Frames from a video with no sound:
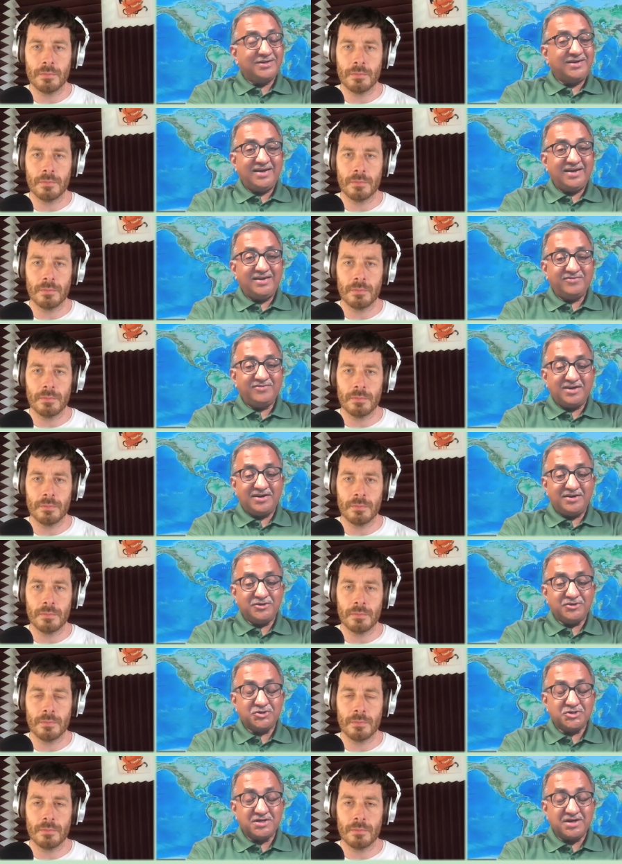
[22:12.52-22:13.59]
Speaker 1: The Creative
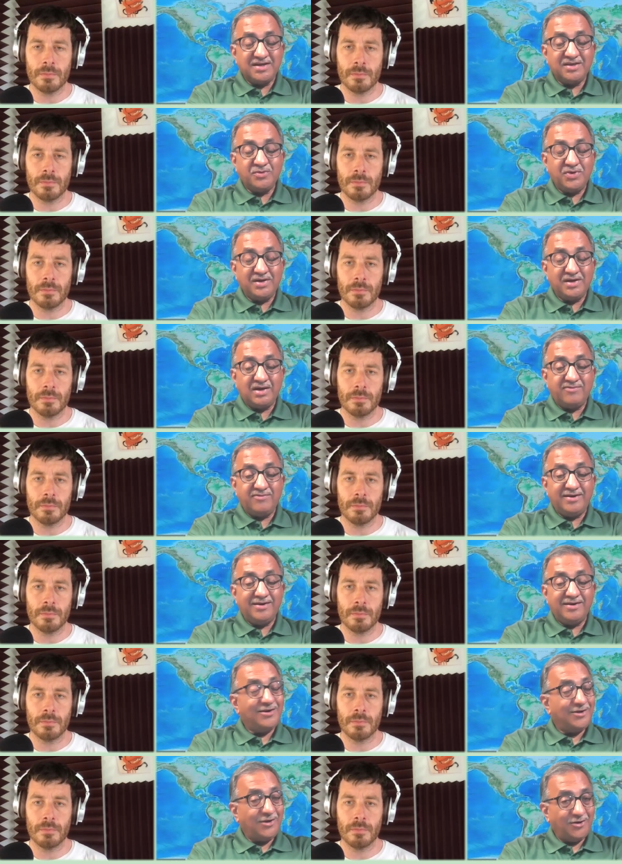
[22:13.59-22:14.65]
Condition. I think we covered a
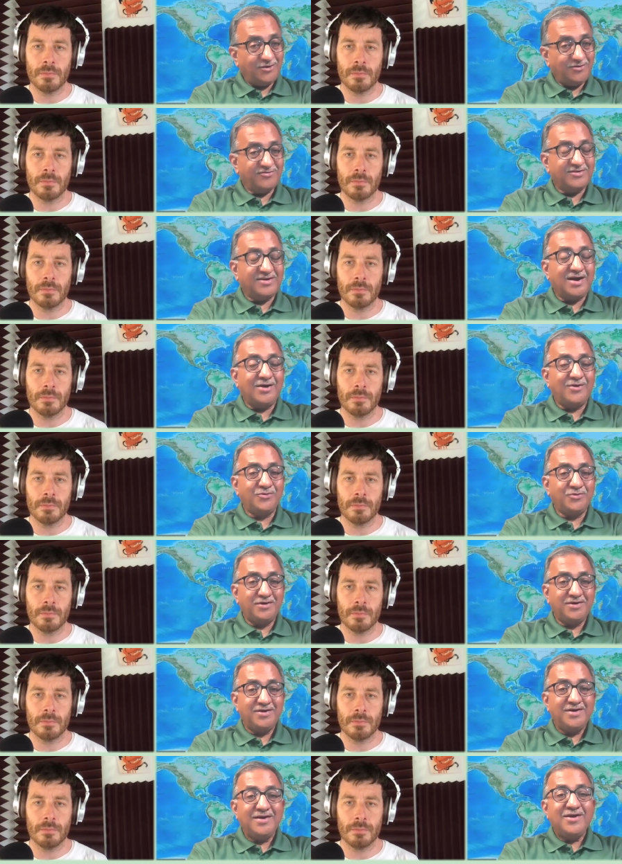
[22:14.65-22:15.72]
lot of ground
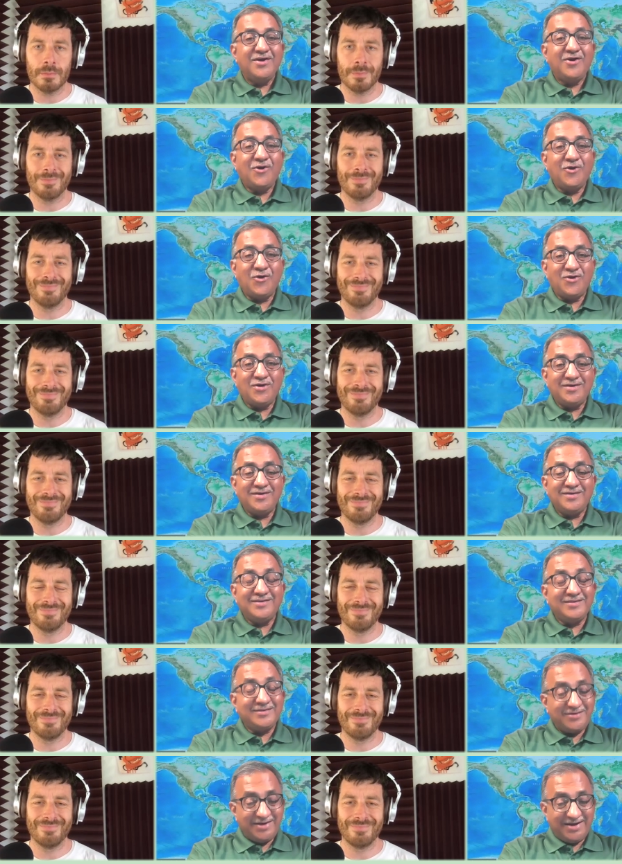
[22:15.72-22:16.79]
on
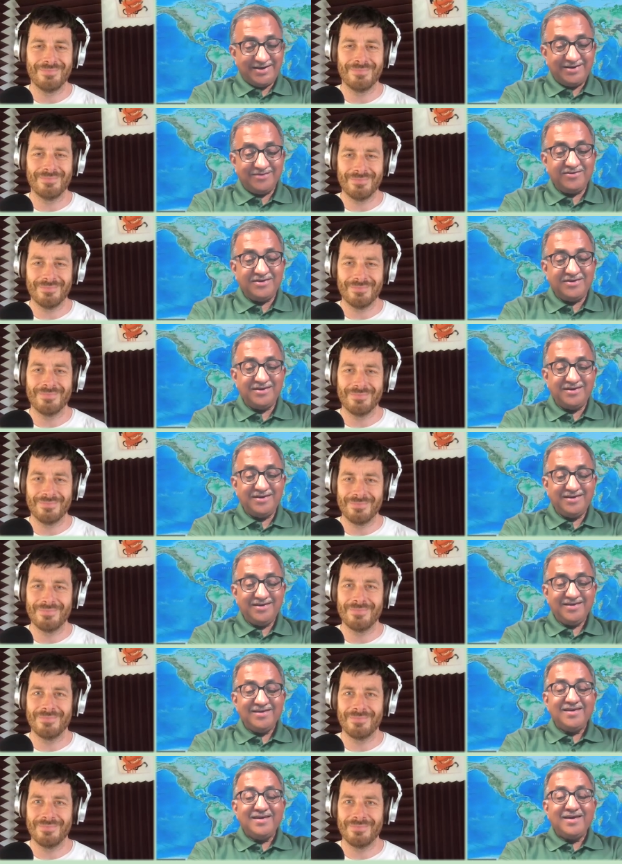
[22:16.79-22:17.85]
creativity,
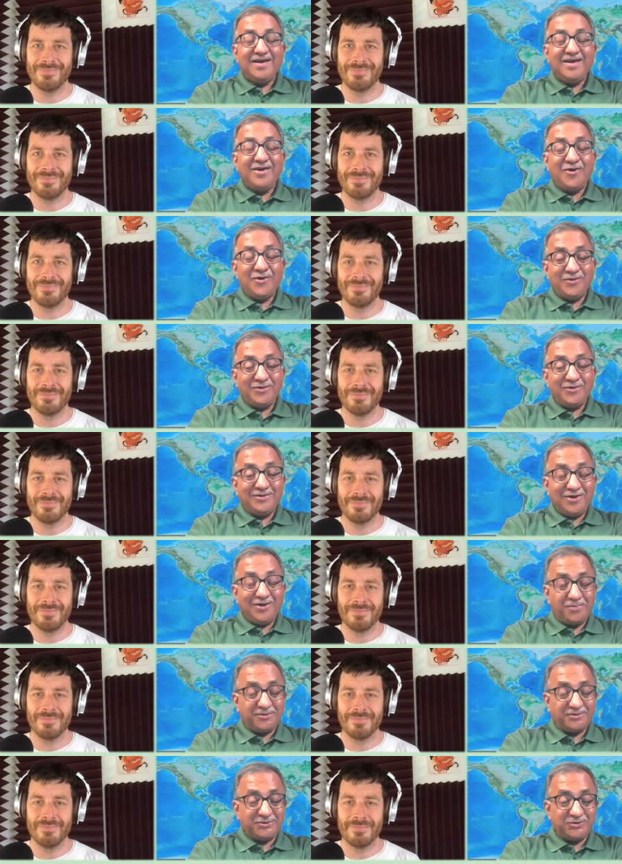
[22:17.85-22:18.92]
on the
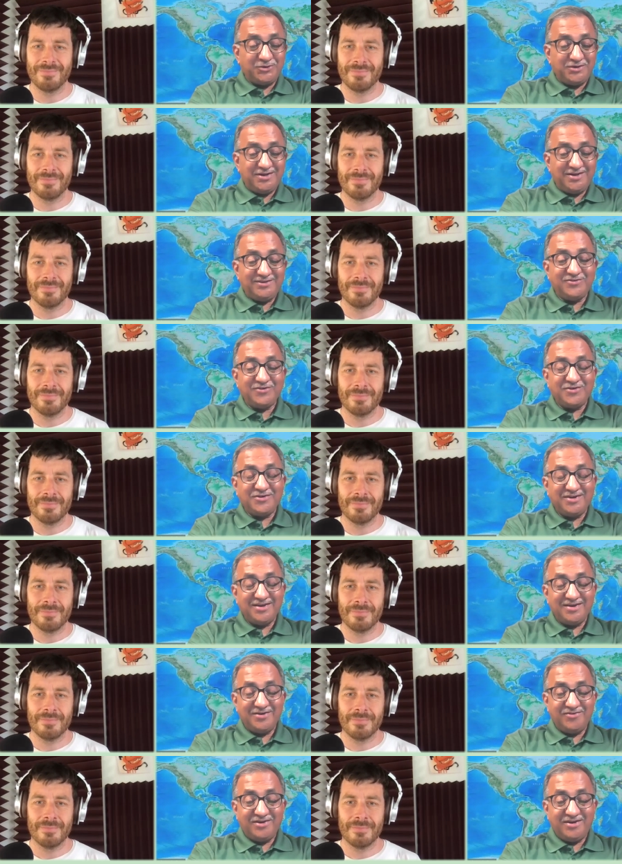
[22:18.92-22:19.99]
opportunities for
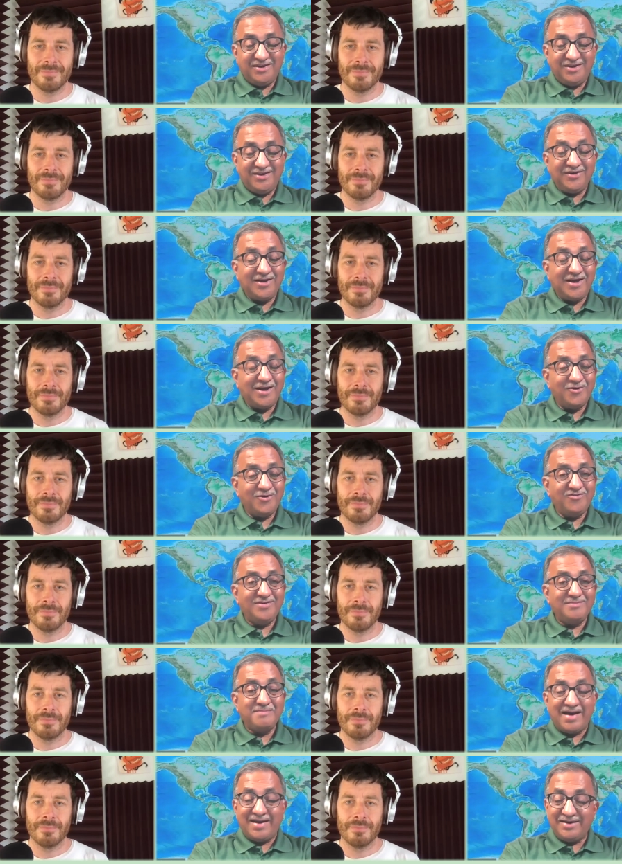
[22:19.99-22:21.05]
creativity, on how do we
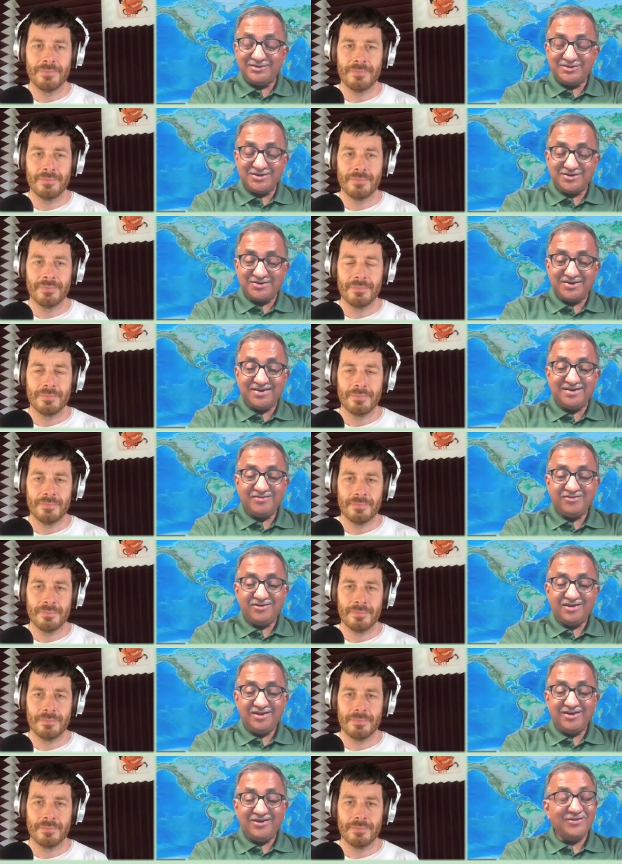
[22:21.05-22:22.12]
manage our
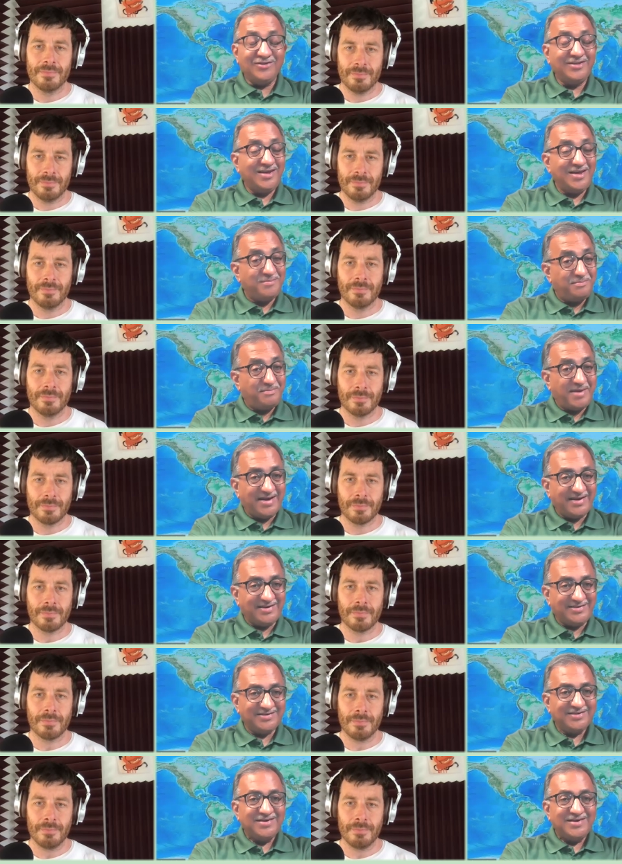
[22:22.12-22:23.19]
creativity, on the
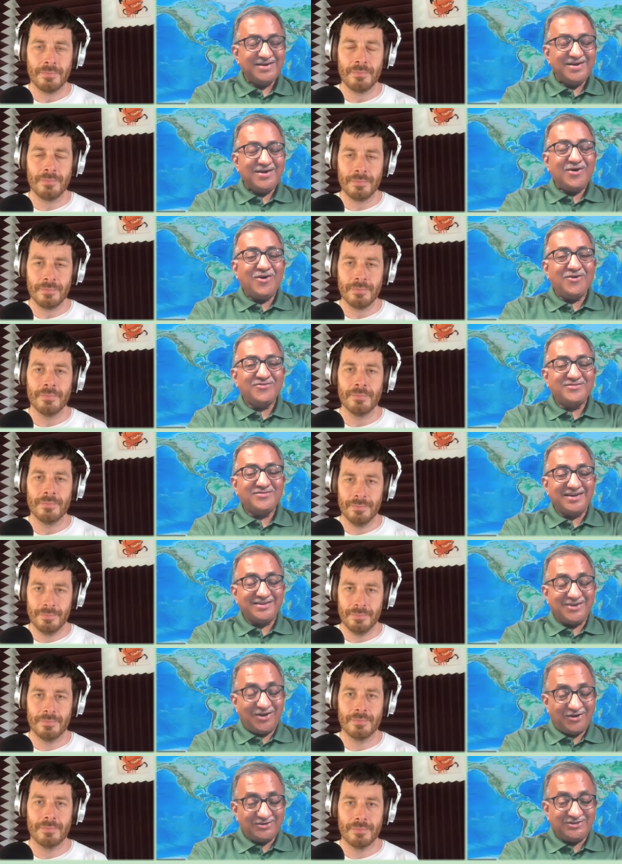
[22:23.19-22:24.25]
impact of
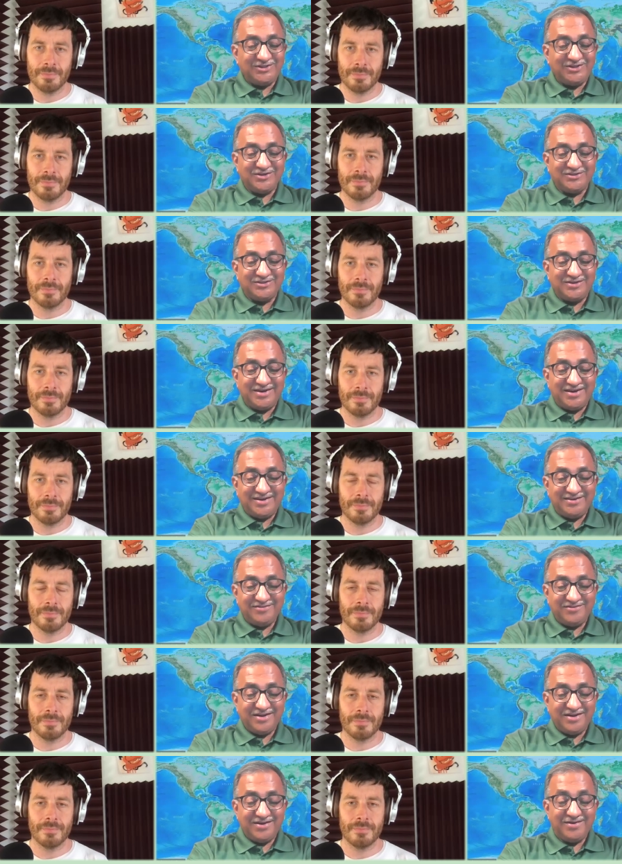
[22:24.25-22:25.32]
technology on
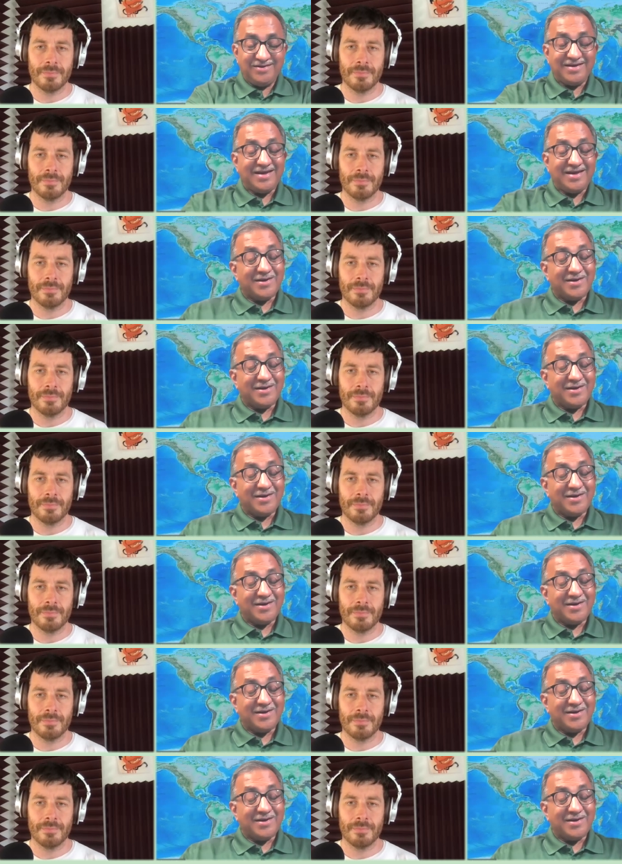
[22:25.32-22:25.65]
creativity.